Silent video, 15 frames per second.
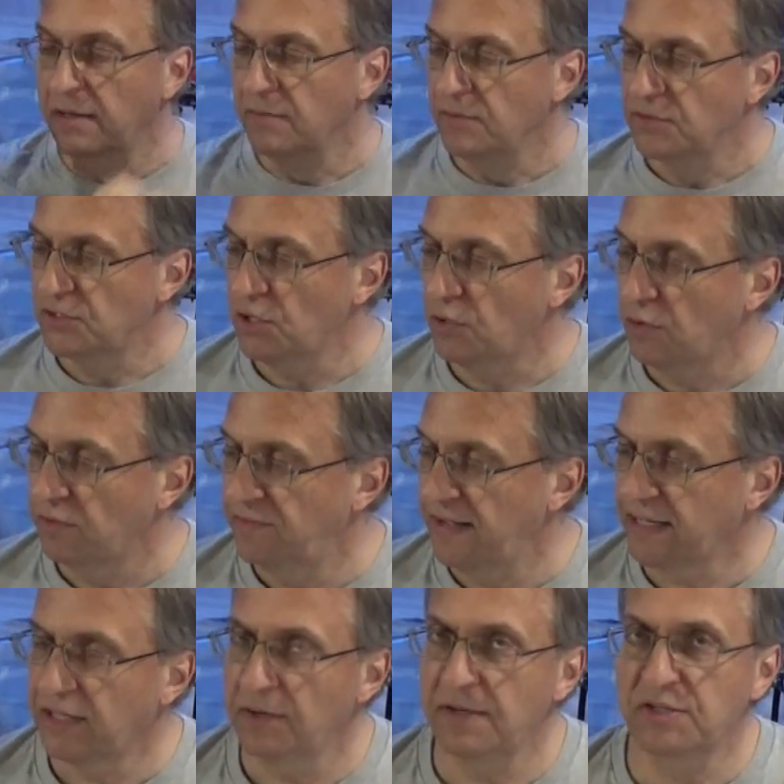So
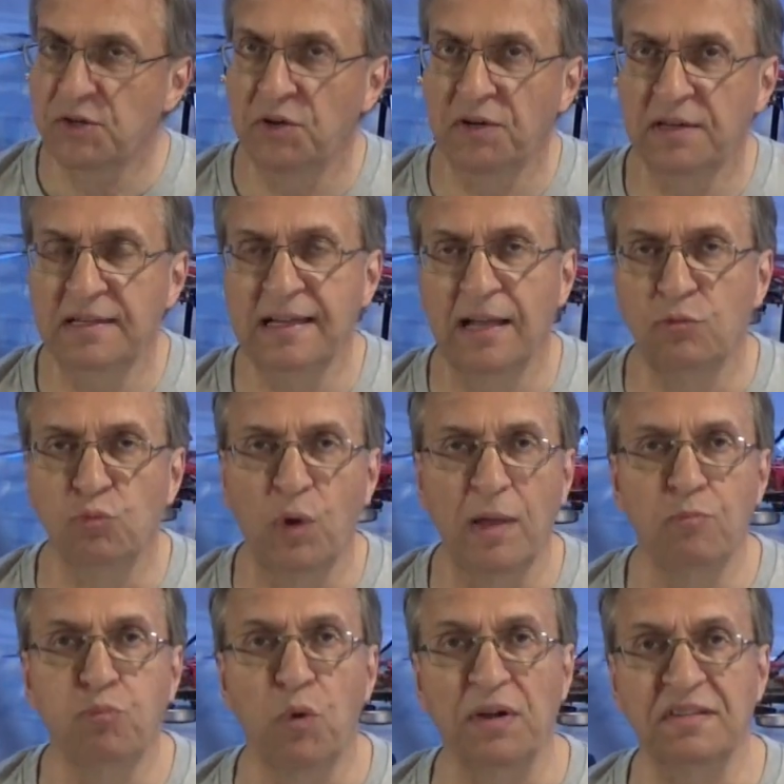vector is currently at
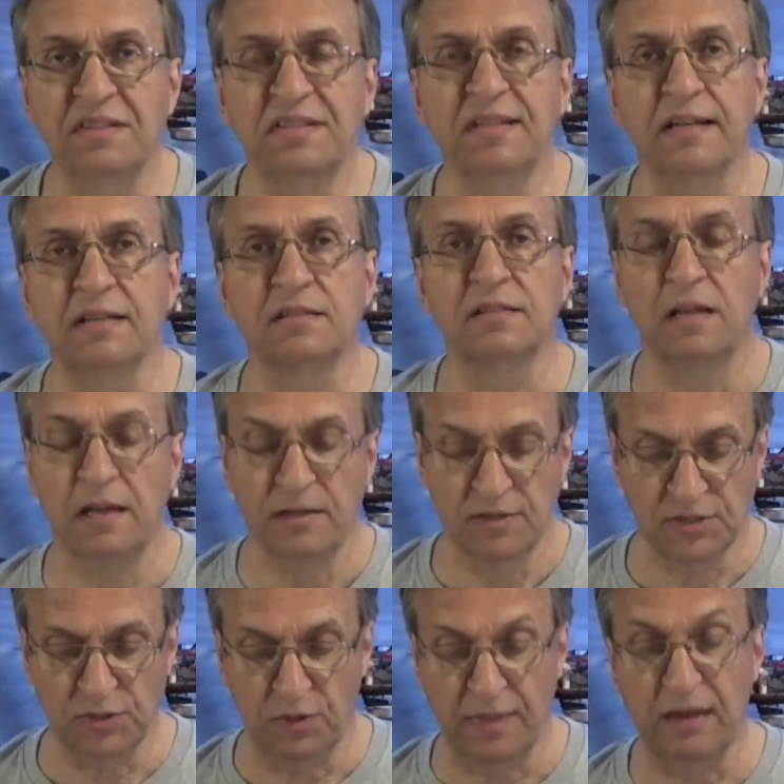1.6,
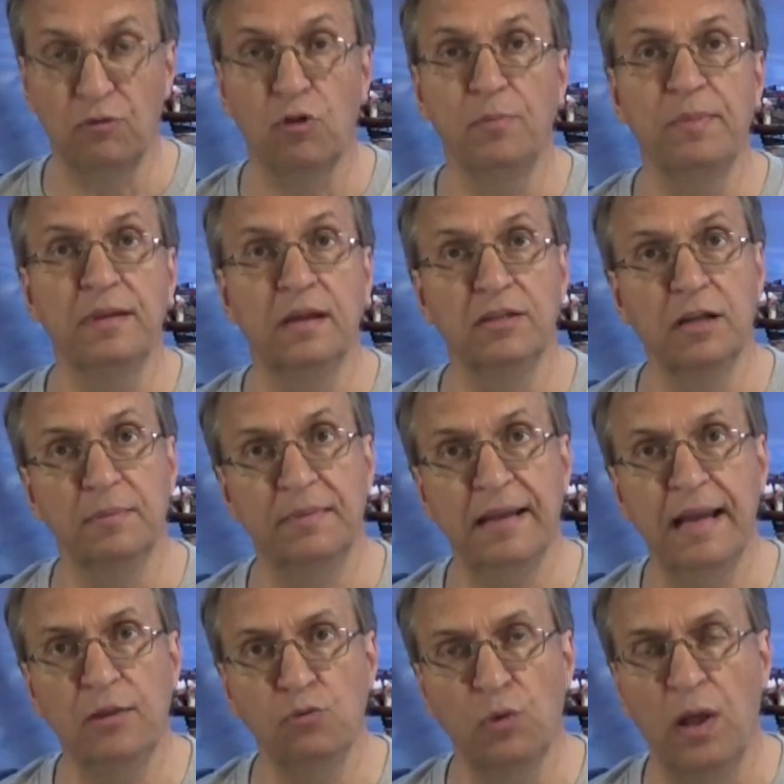so there will be an
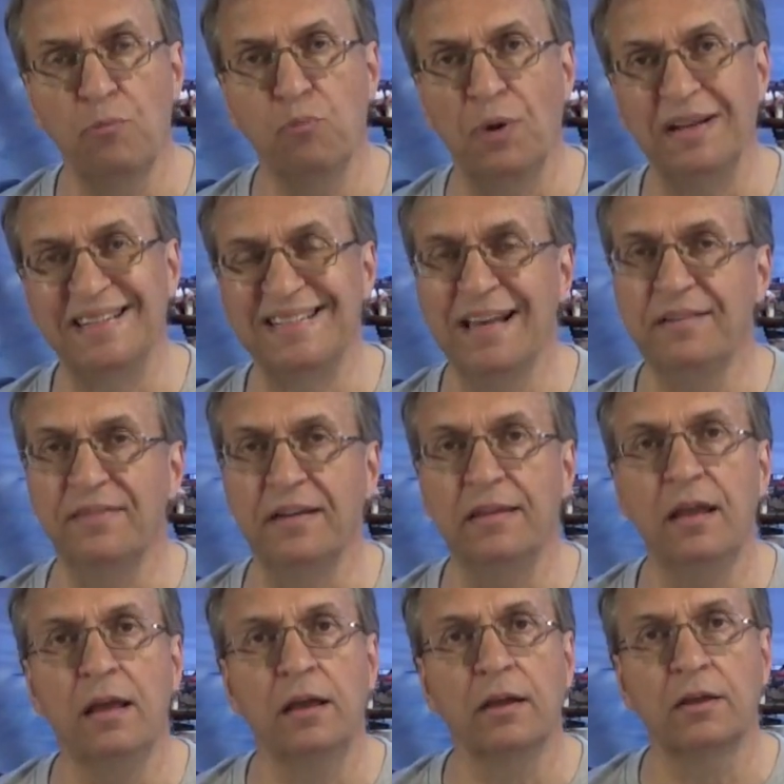update 1.7
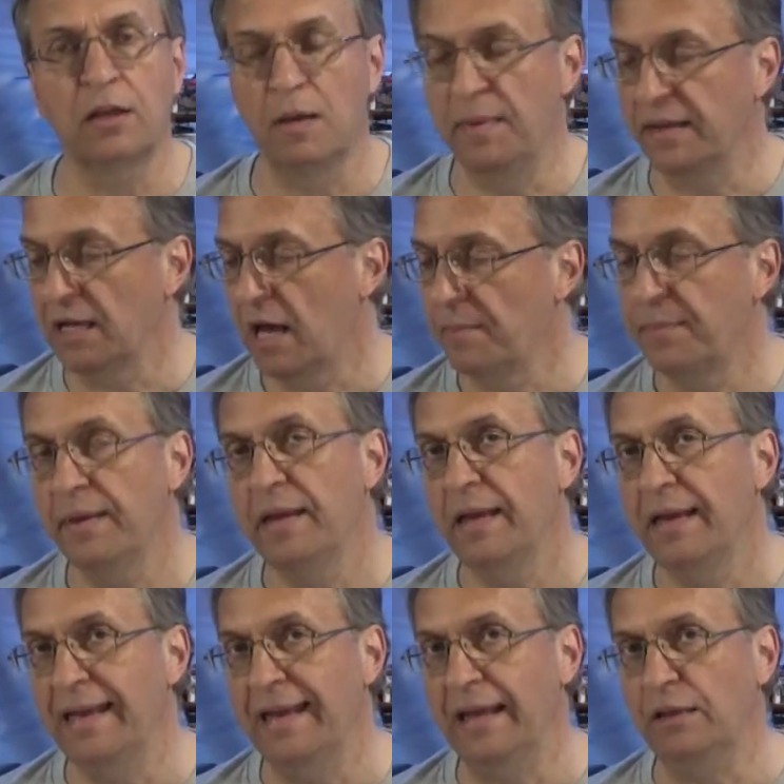coming up
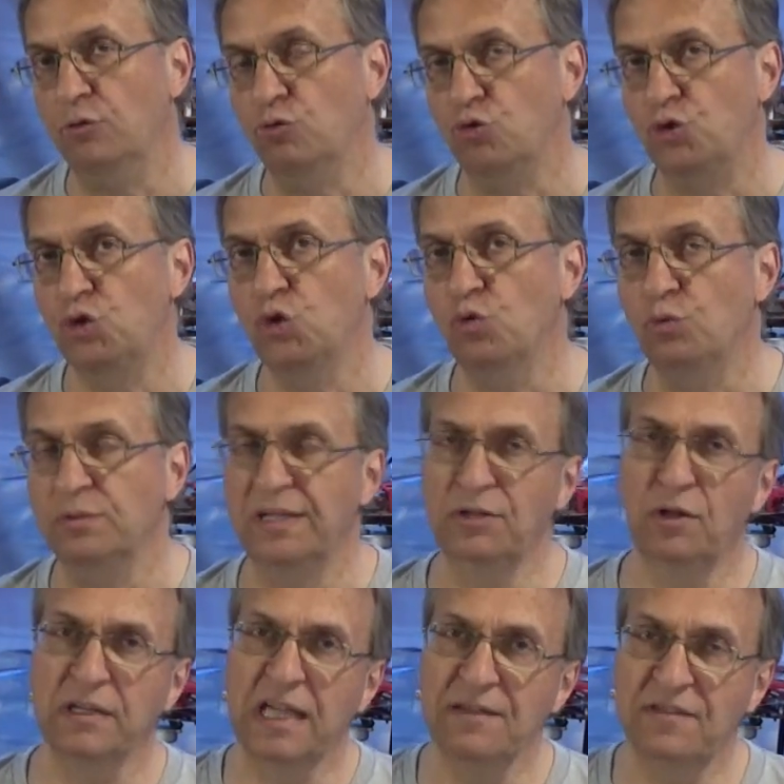in June. They
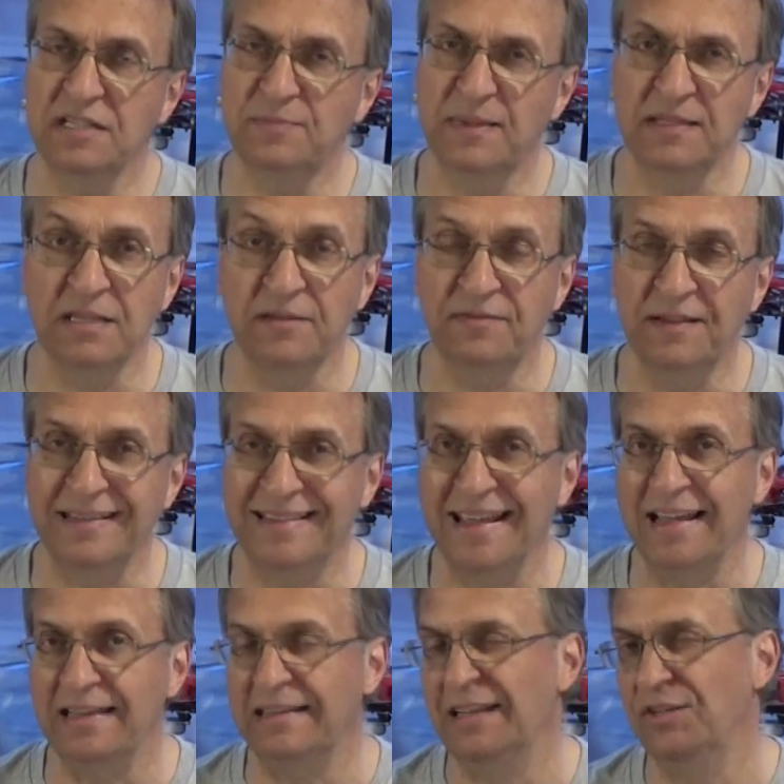don't give a specific
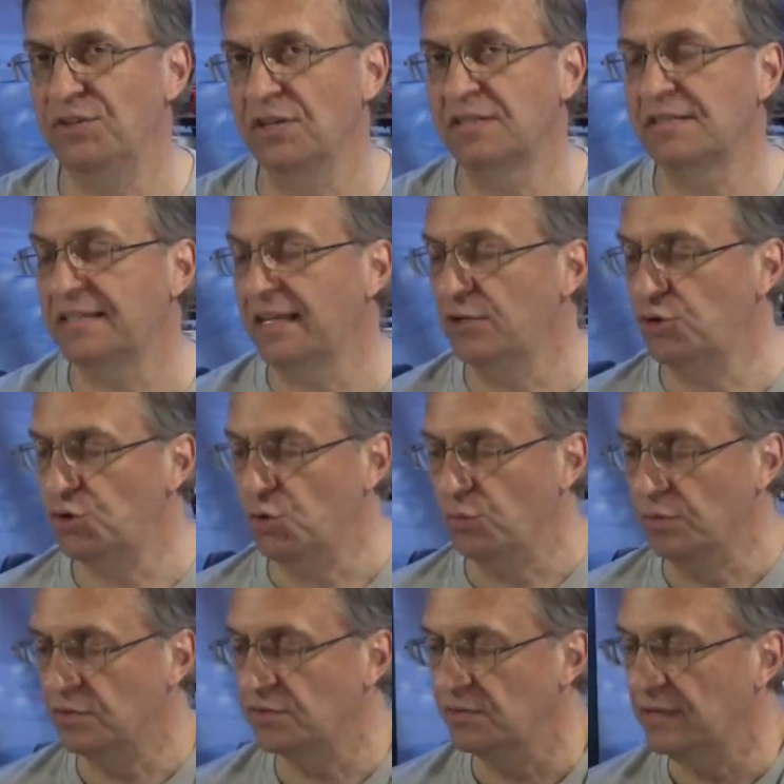date, they just say
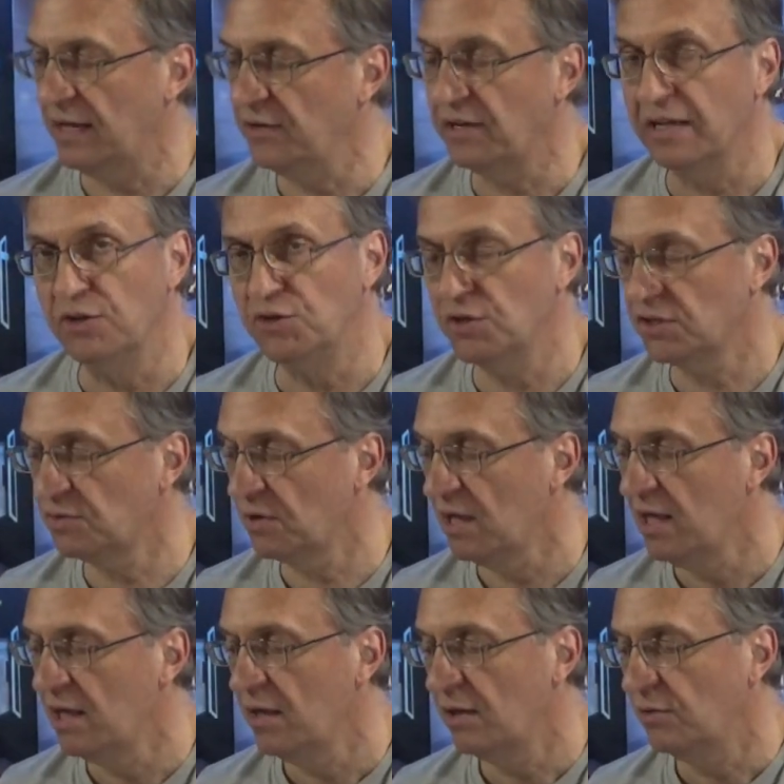June. So now you can just
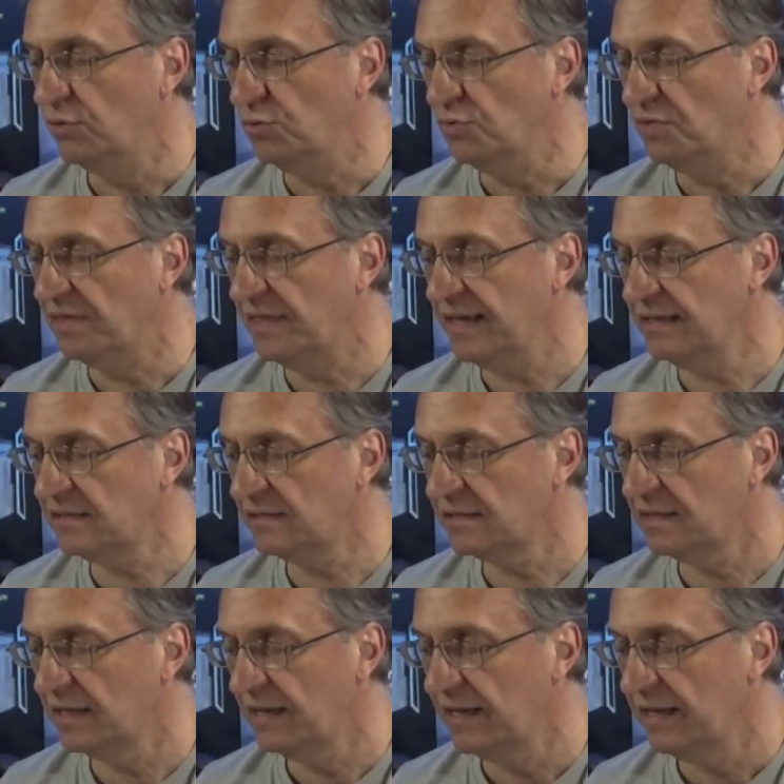do
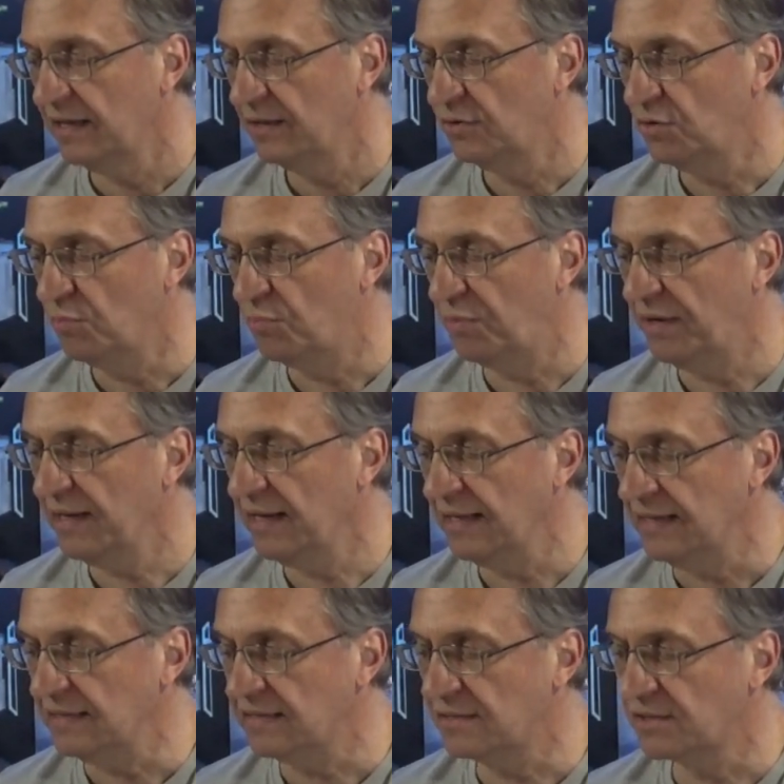this to bring
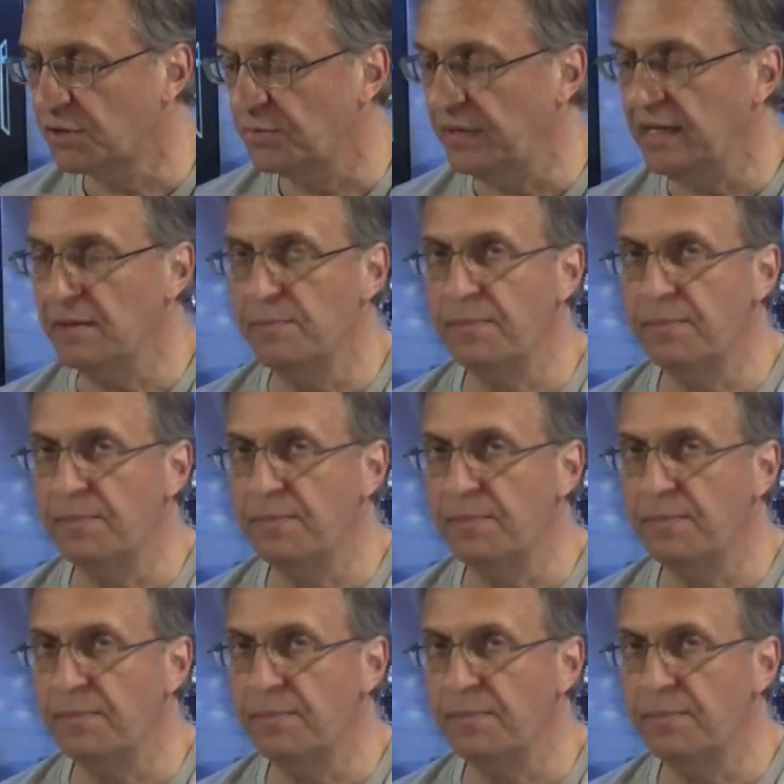his screen